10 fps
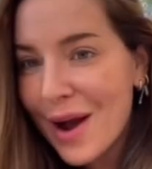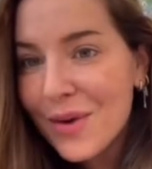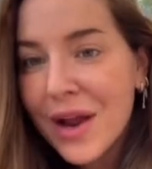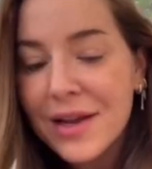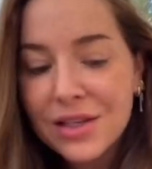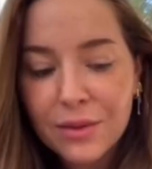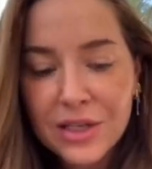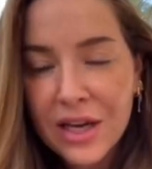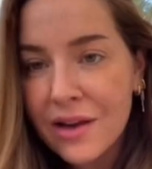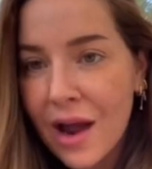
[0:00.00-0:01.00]
Okay, so let me
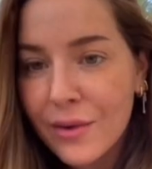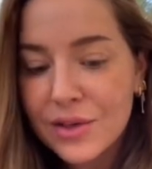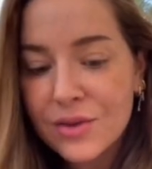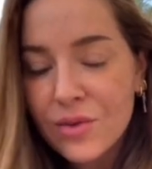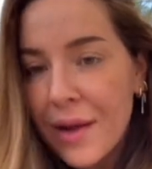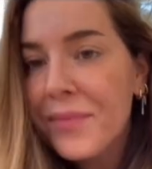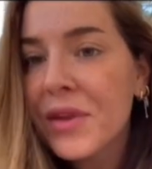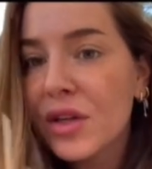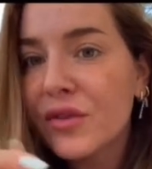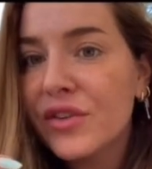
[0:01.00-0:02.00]
tell you how we
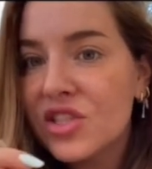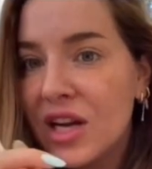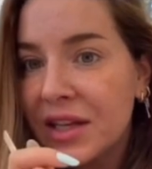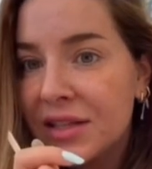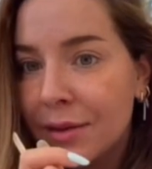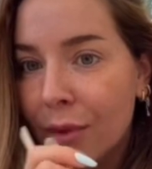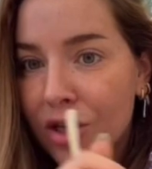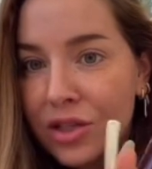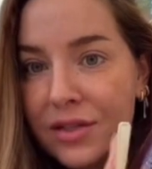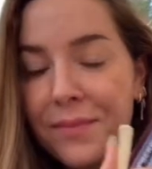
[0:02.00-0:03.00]
look for jellies at
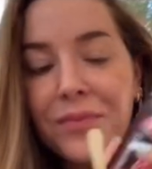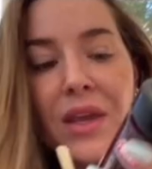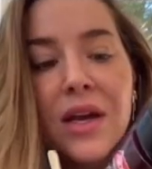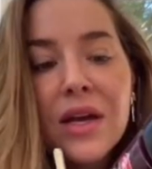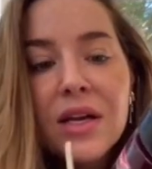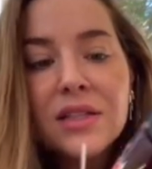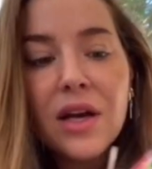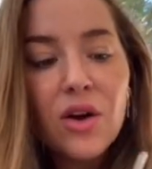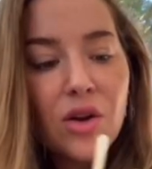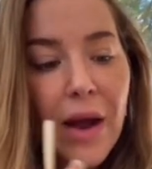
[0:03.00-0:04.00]
Marshall's. So
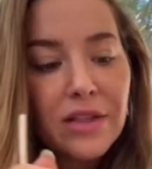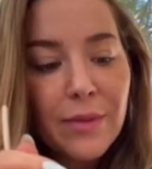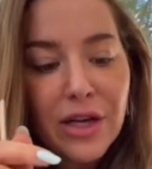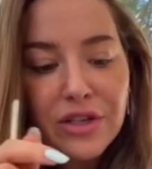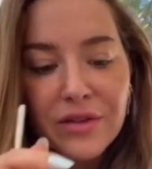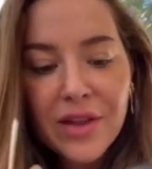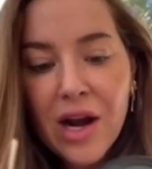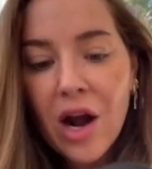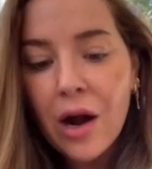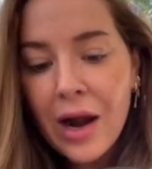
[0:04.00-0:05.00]
you have to make sure that they
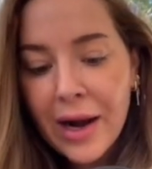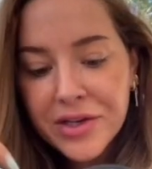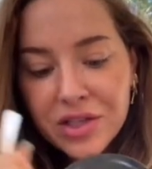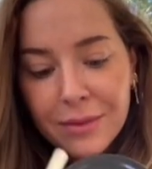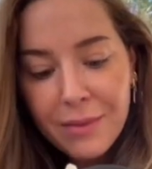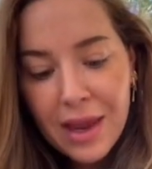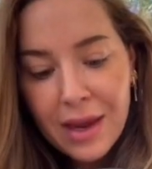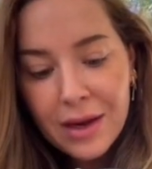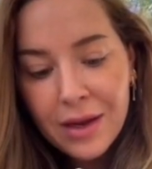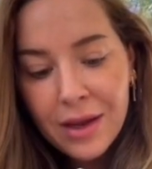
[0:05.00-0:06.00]
are actually
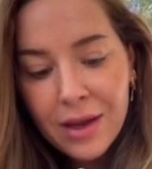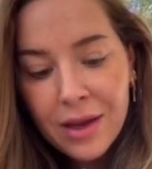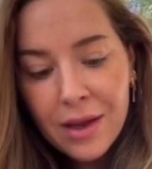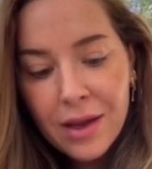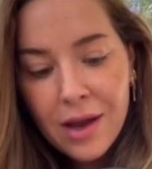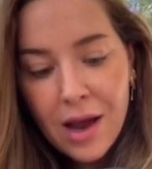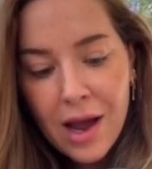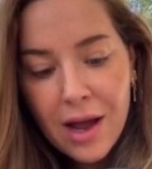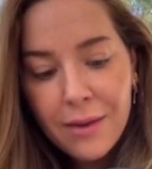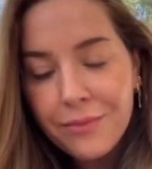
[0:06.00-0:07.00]
made,
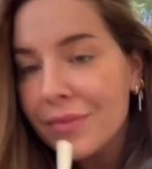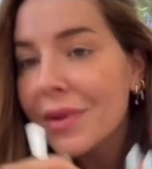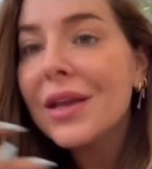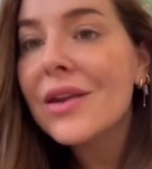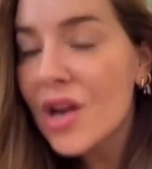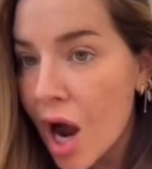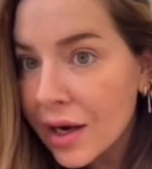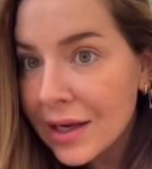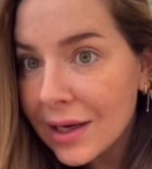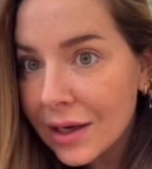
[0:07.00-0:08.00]
not
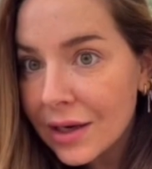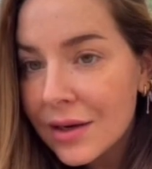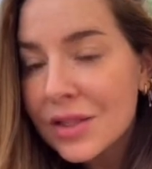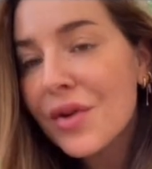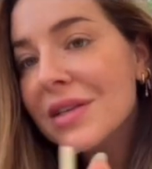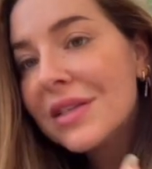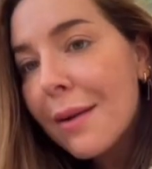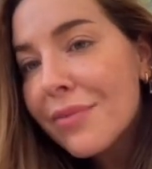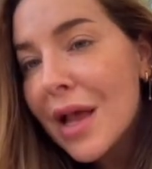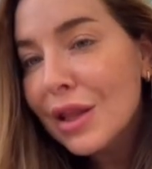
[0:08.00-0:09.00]
here. So there's some
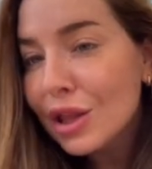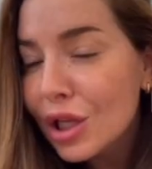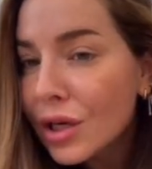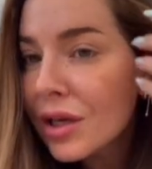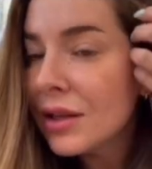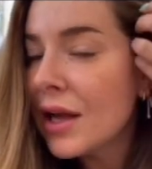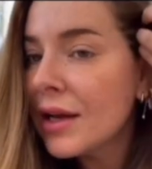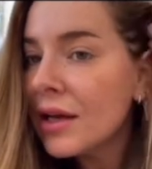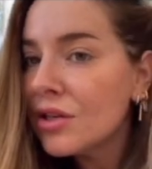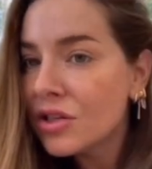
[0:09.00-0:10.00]
that look
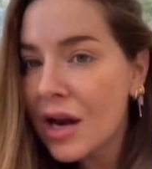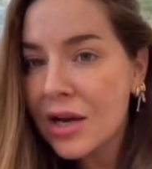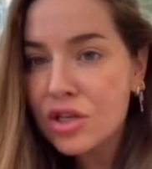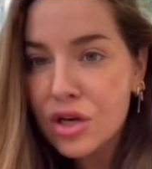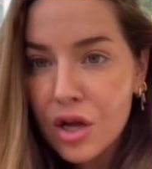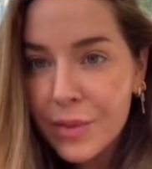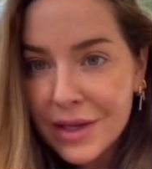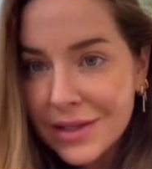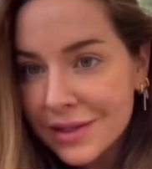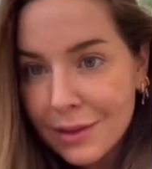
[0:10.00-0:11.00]
like international, but it
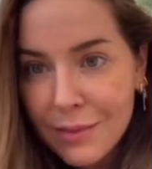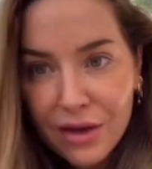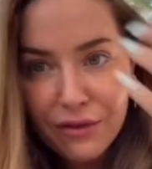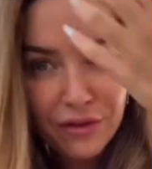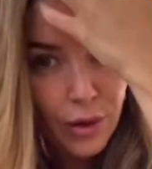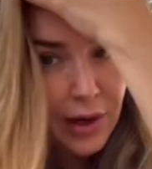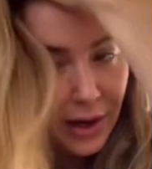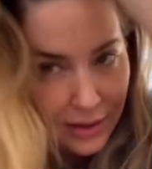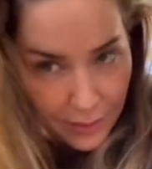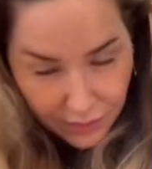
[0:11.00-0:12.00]
says like made in Florida or
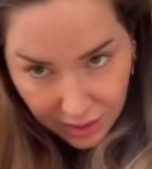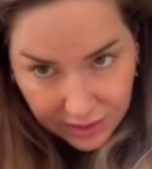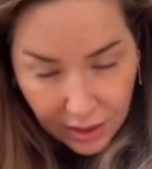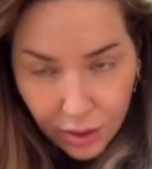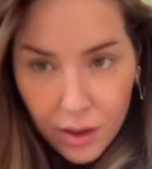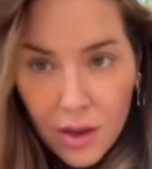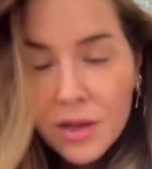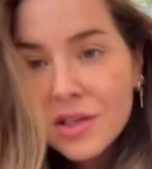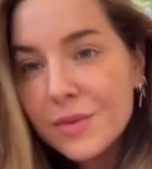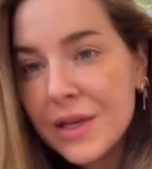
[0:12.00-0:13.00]
something. So
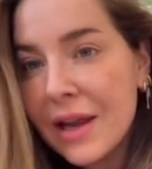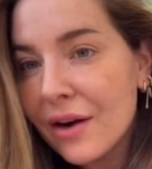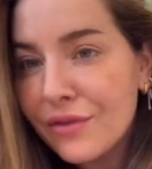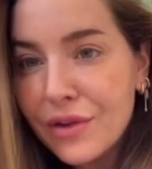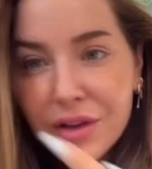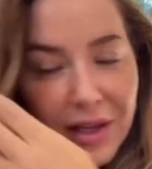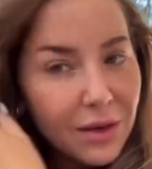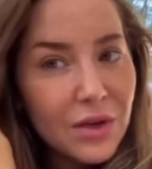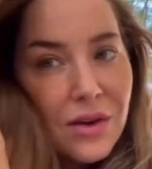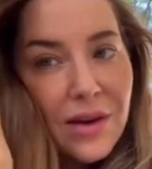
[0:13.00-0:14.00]
just be careful. Like, I mean,
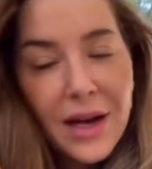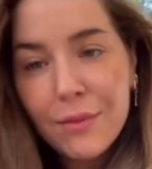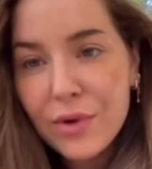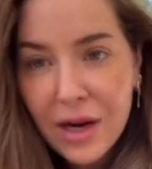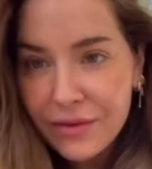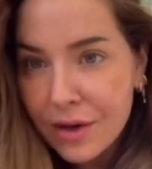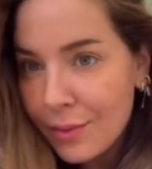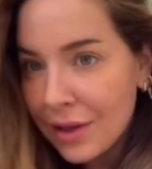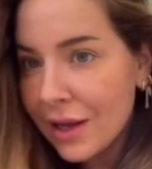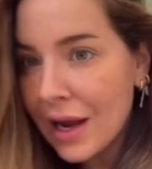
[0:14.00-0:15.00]
you can get them, whatever,
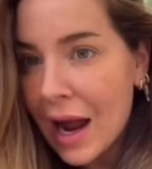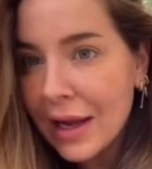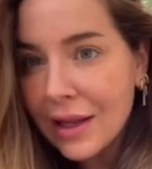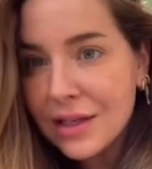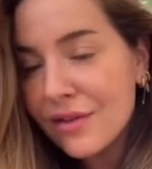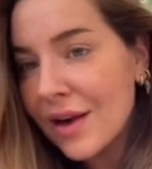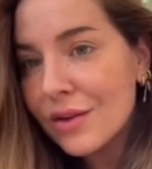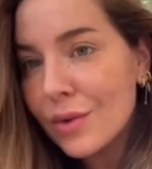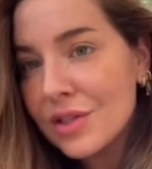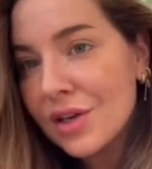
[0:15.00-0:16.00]
but like, I like to find the
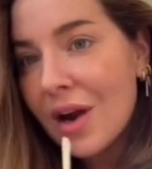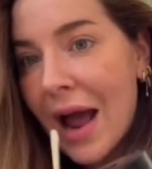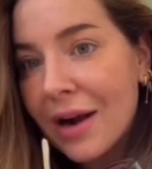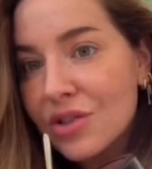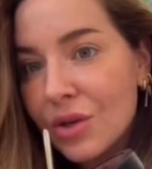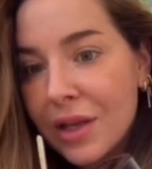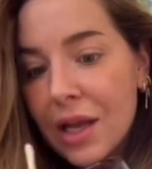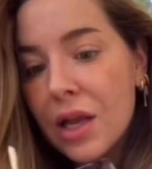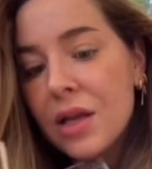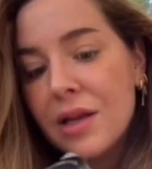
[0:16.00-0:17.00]
ones that are
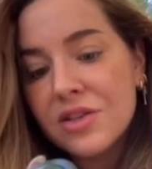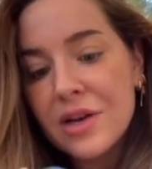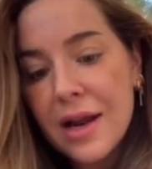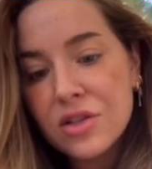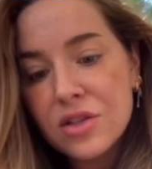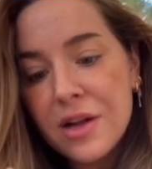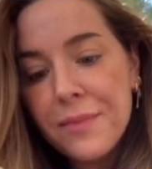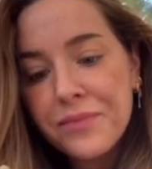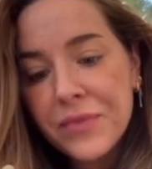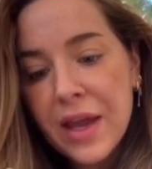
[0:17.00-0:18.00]
actually international.
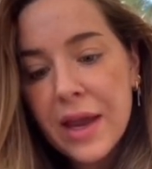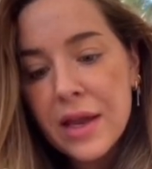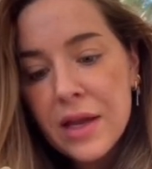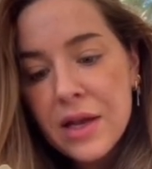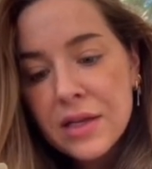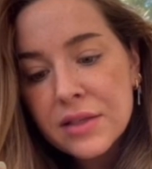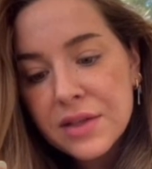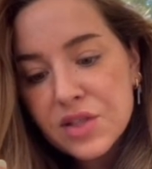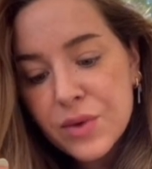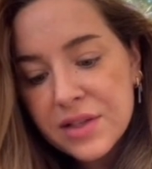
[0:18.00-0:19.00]
Okay. So this
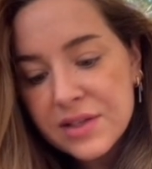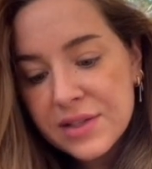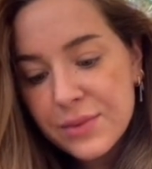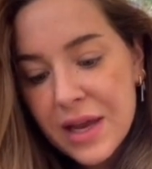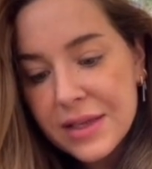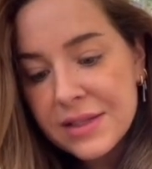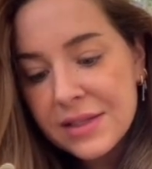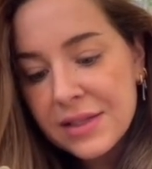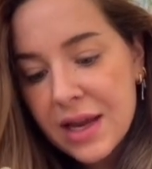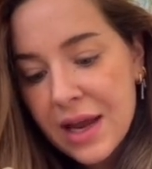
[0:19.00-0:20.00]
one is Swiss,
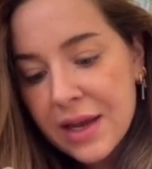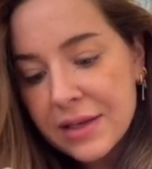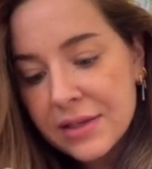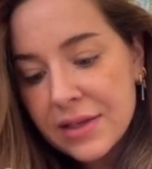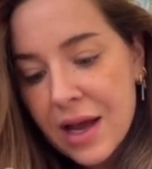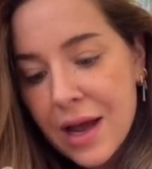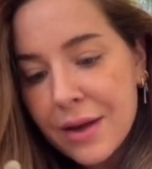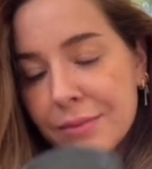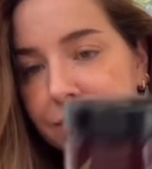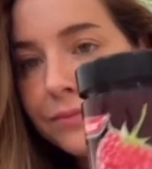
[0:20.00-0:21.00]
and,
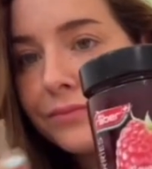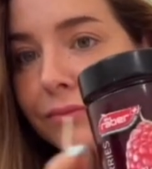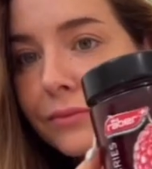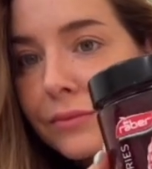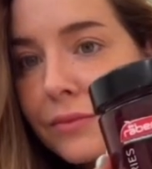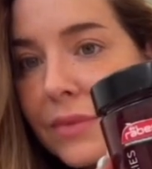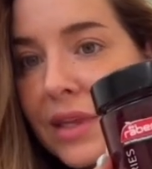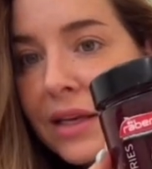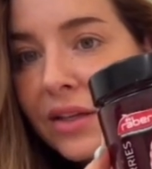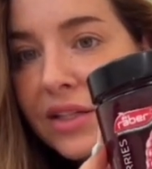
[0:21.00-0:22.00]

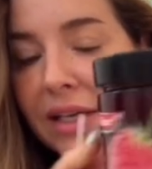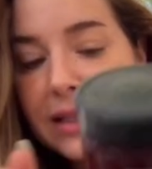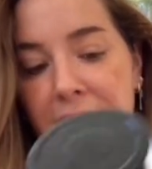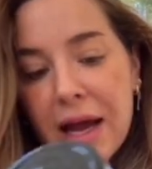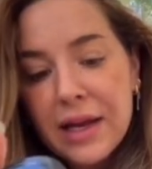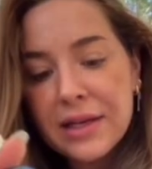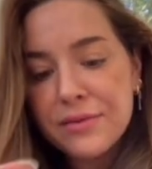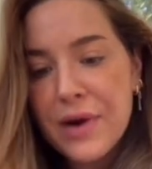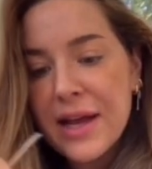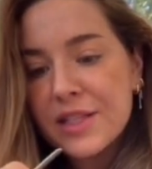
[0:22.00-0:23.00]
it looks like that. It's
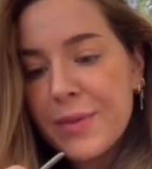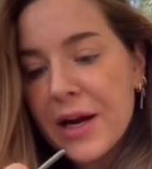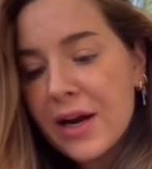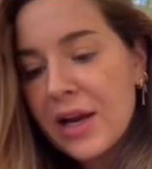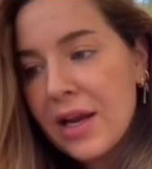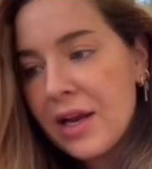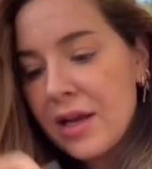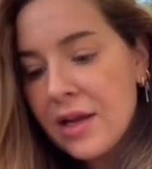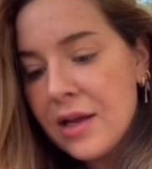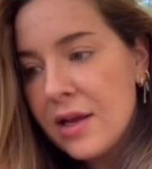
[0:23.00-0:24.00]
raspberry.
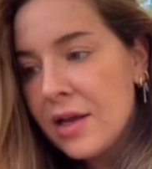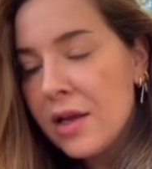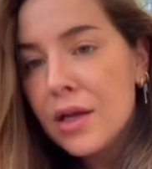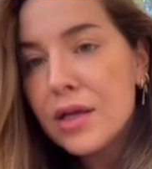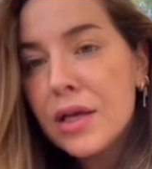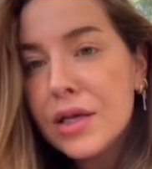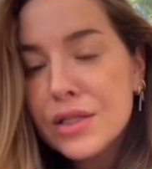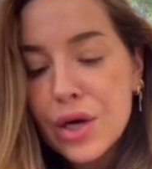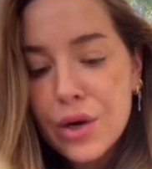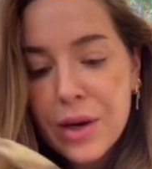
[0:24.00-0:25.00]

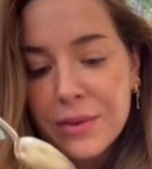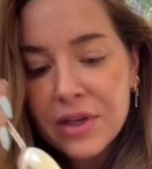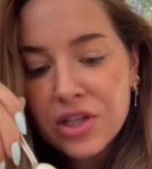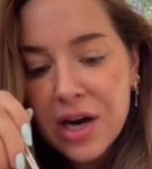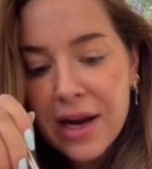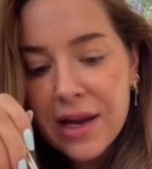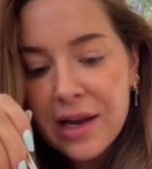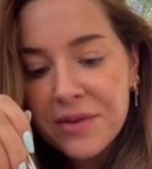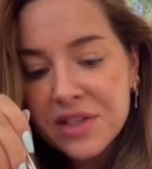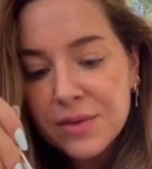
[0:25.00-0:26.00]
So I'm going to try it. And
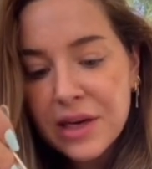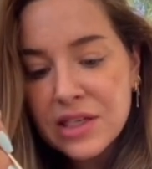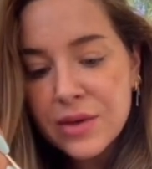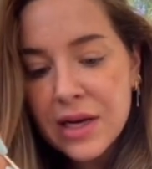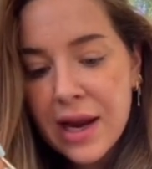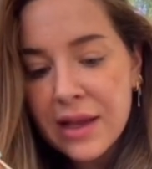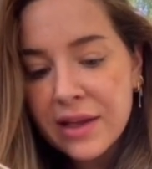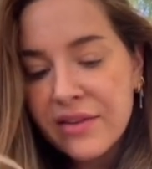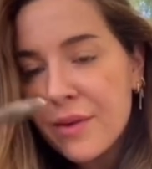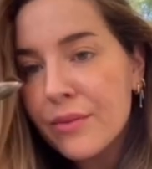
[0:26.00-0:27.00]
this is what I do at night. Like, if
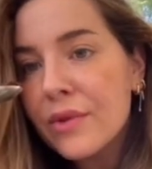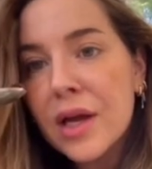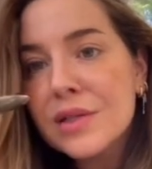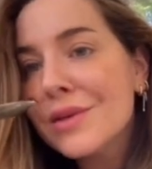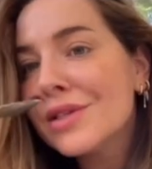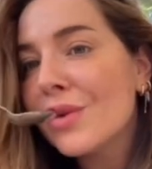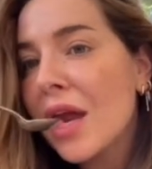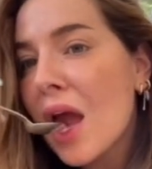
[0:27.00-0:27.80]
I want something sweet.